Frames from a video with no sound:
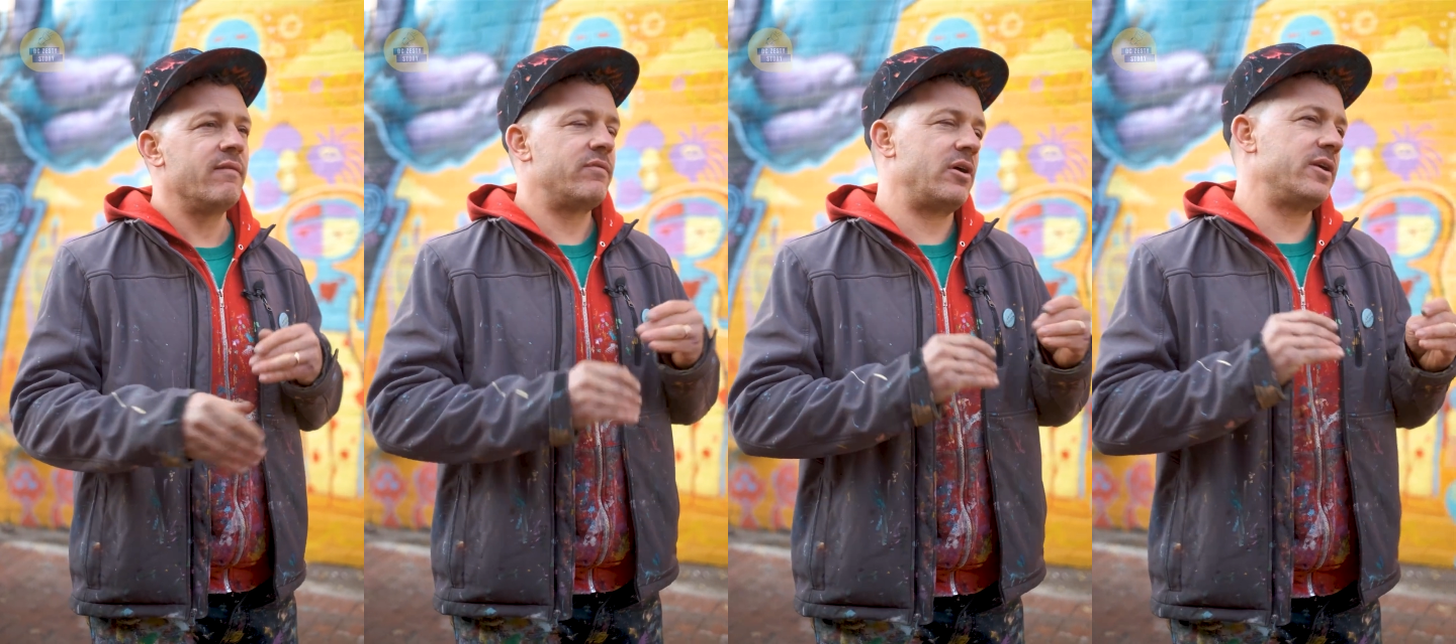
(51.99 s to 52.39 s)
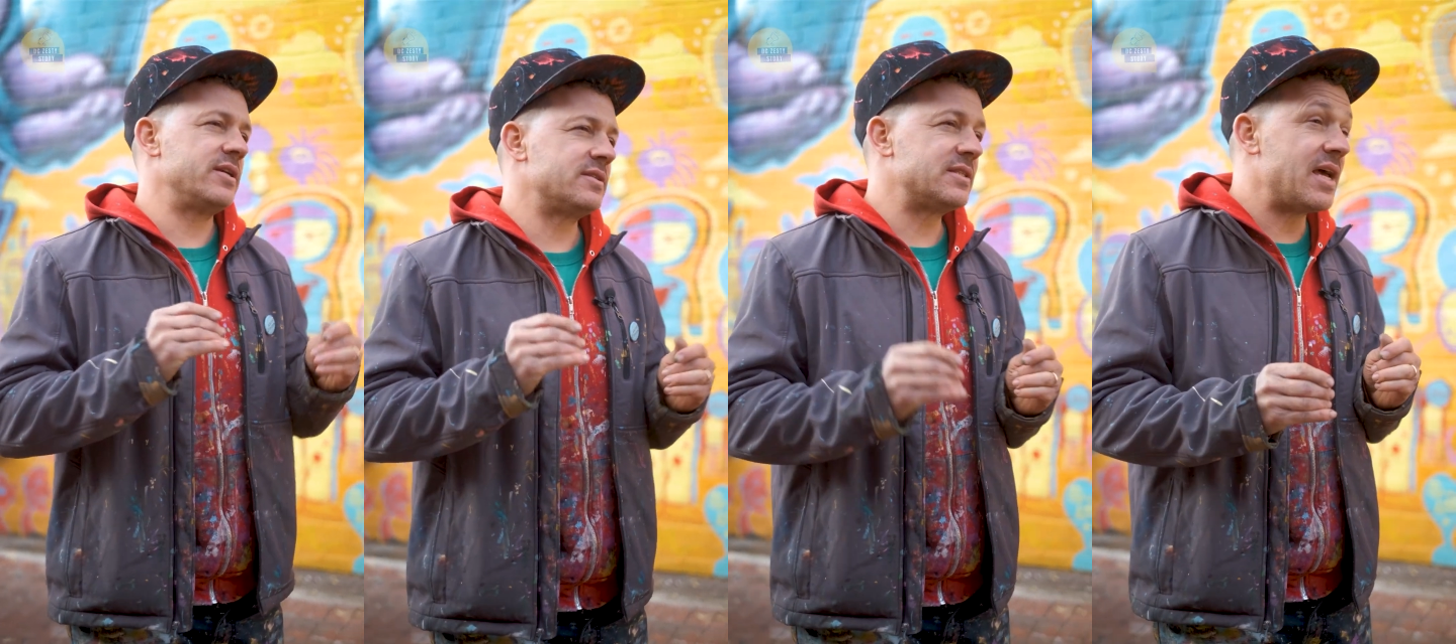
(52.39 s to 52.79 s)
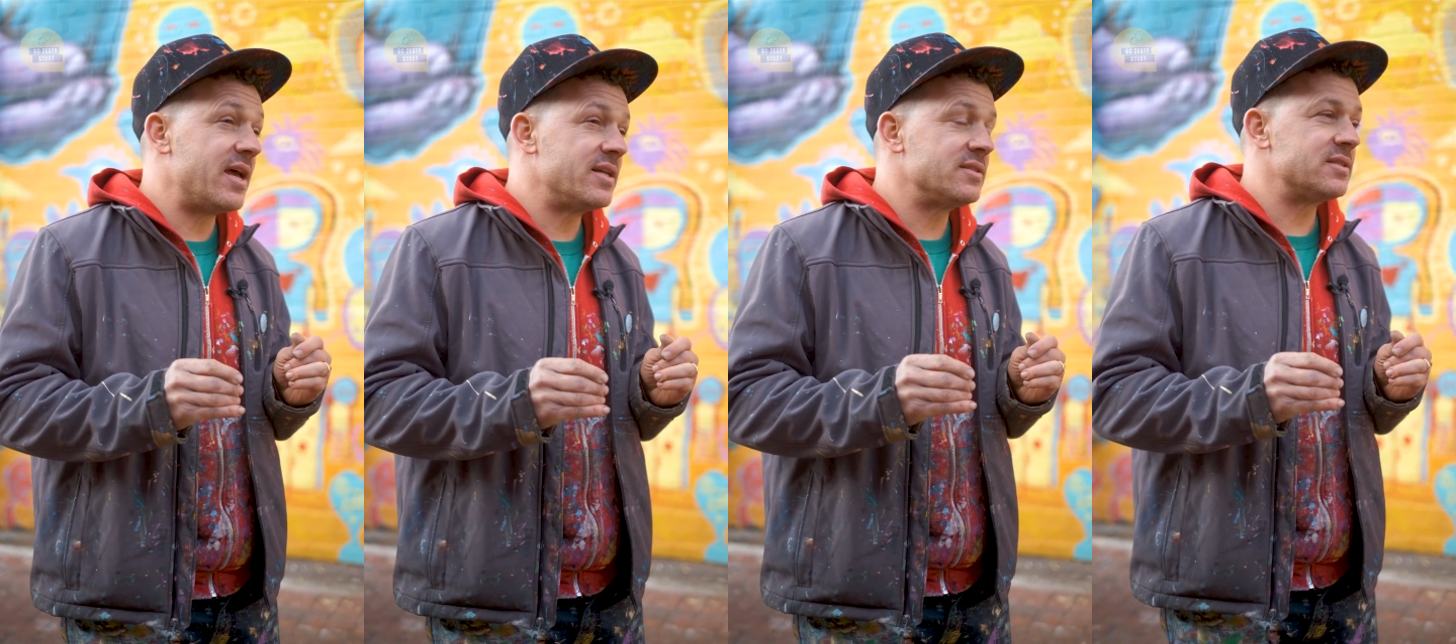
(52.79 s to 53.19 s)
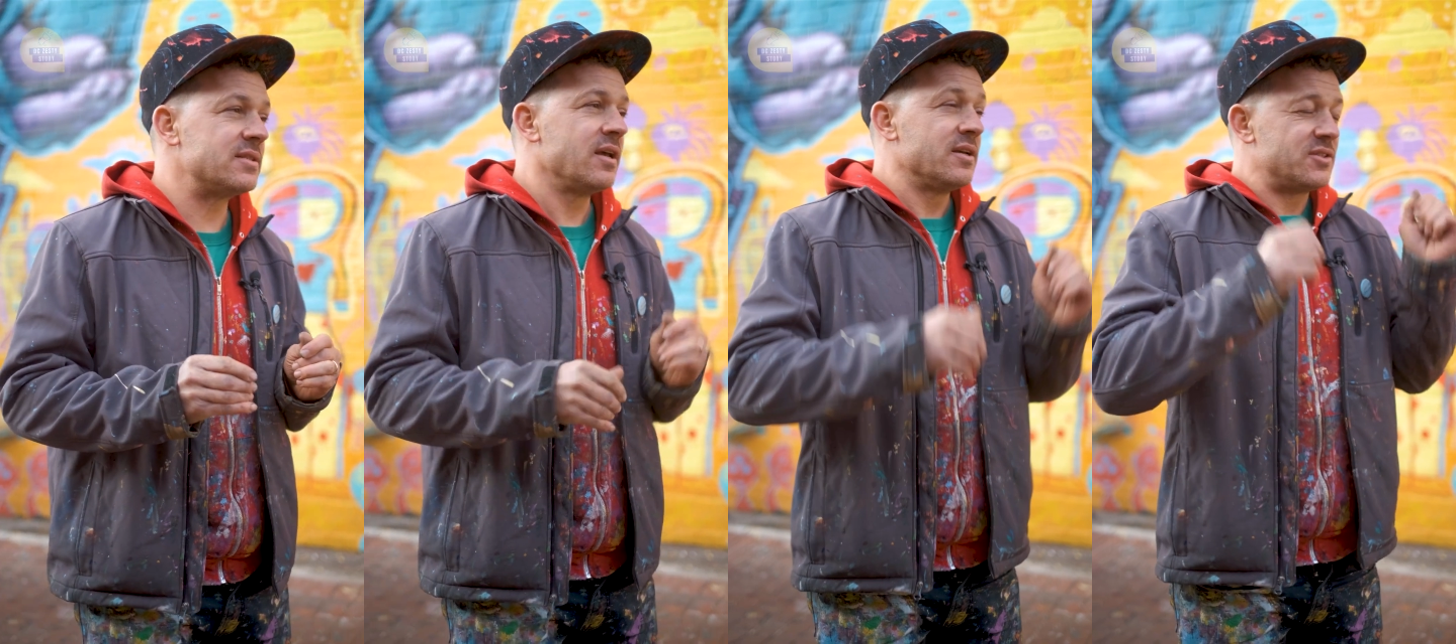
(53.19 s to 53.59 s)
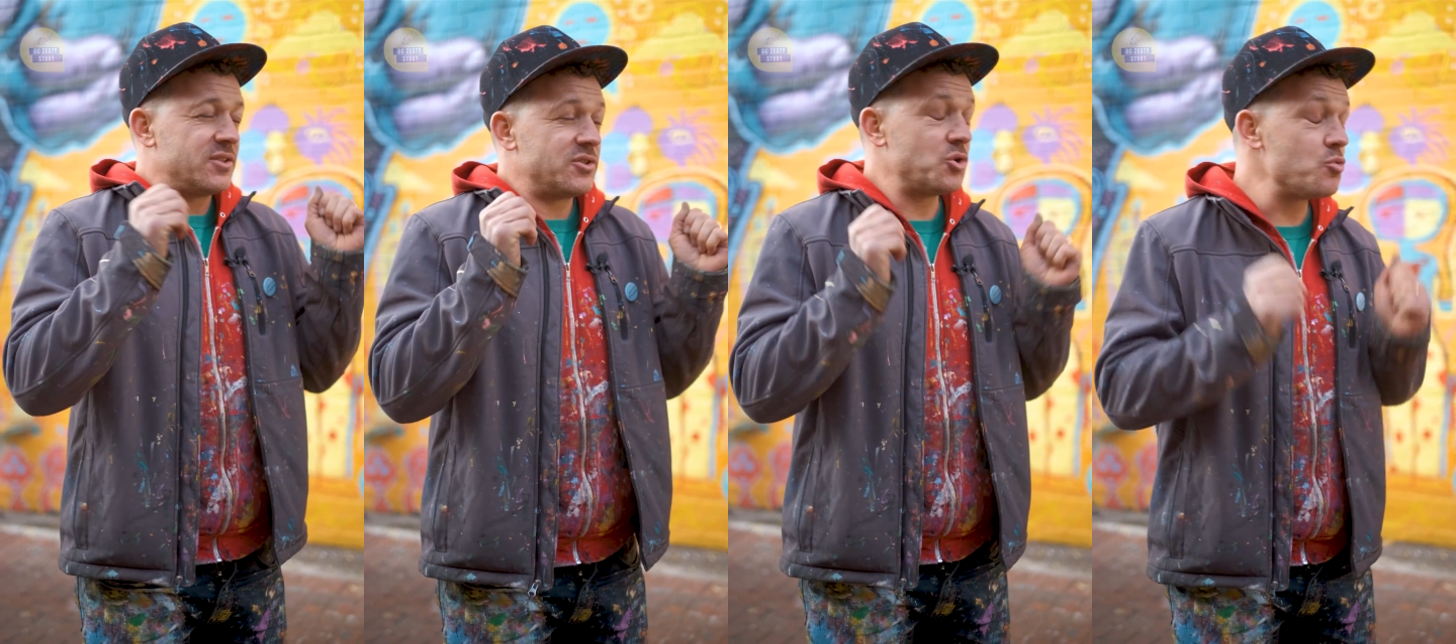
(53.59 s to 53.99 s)
very intense,
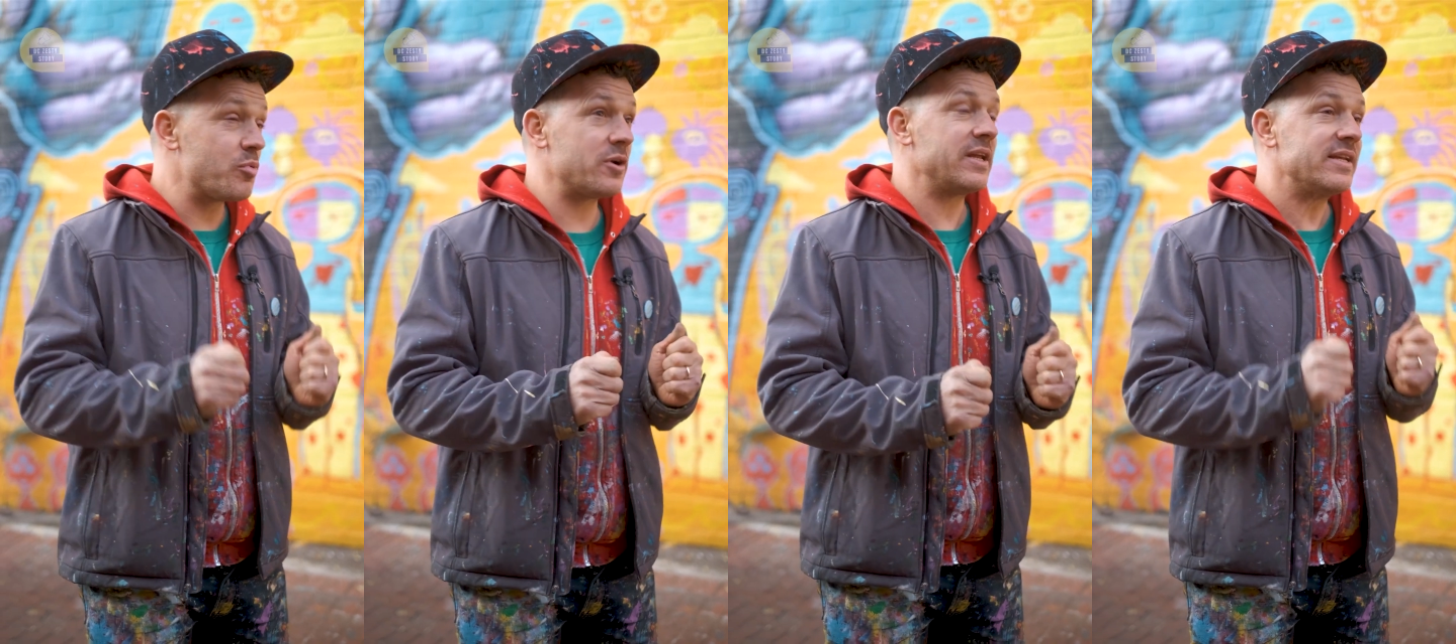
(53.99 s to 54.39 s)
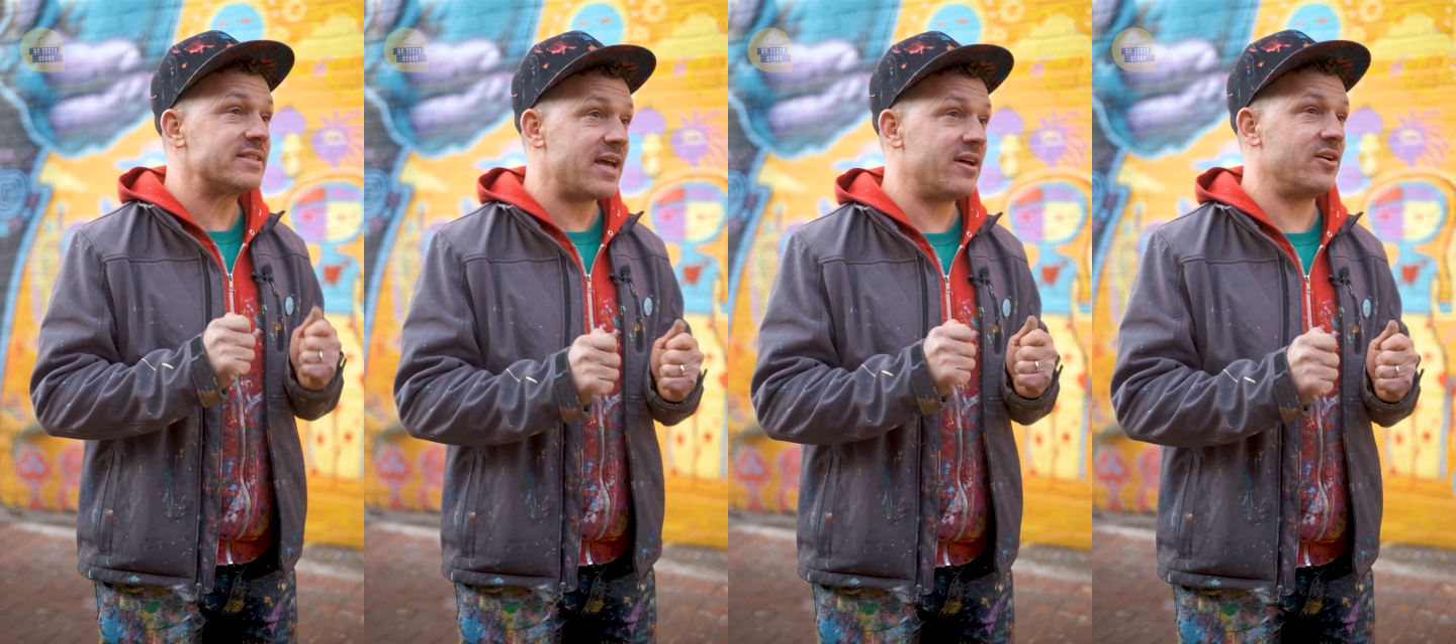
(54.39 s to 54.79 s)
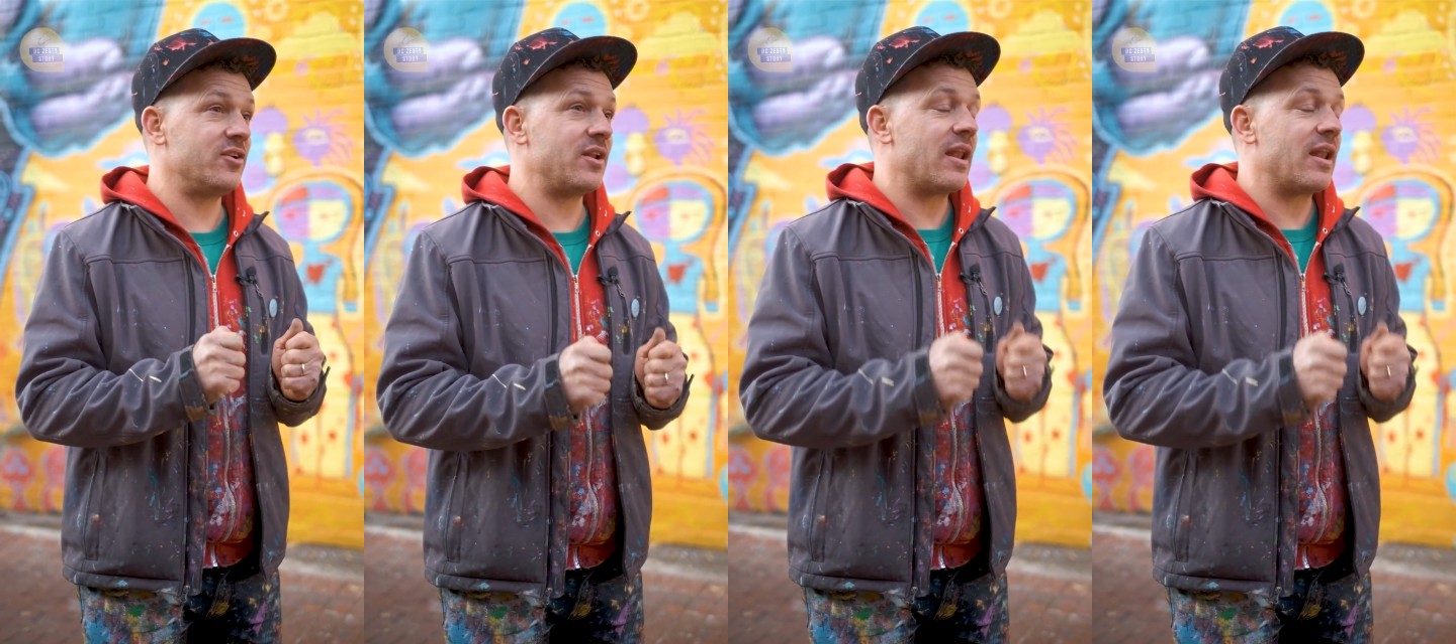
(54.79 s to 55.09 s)
super detailed.